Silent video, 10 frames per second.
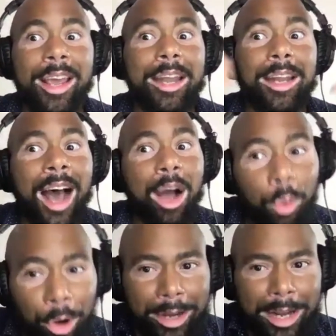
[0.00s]
and not
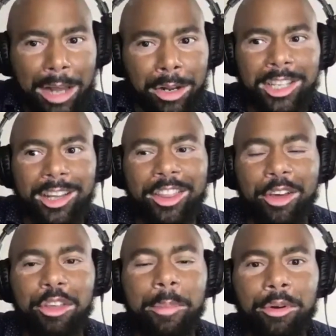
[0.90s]
work it out on
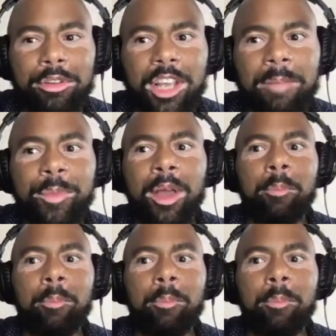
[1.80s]
another person,